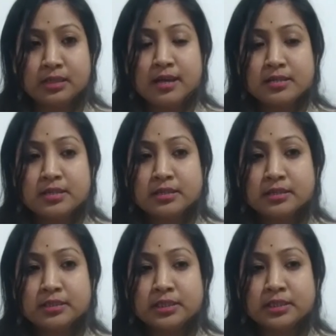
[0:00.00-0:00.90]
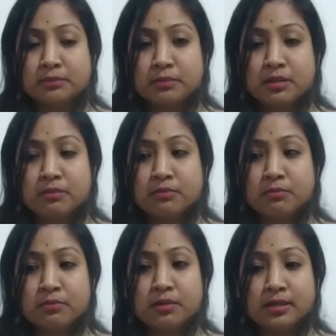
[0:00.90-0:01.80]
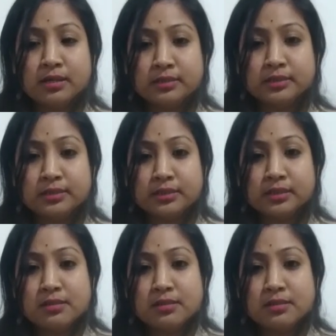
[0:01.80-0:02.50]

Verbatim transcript: I think this is inspirable for others.